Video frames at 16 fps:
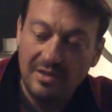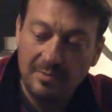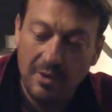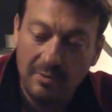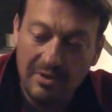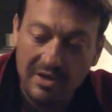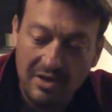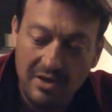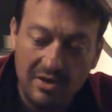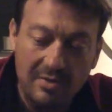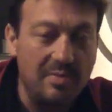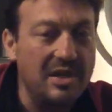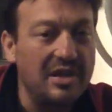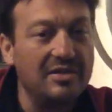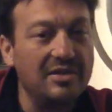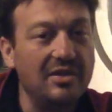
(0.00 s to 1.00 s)
probably not a
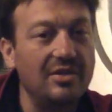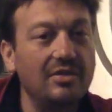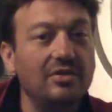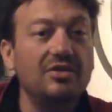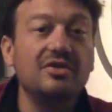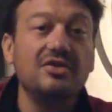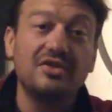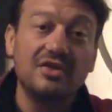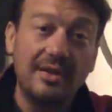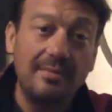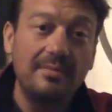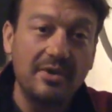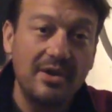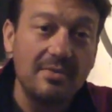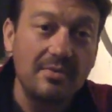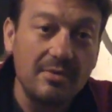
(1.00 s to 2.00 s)
big deal to some
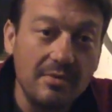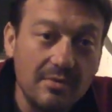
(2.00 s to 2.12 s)
people,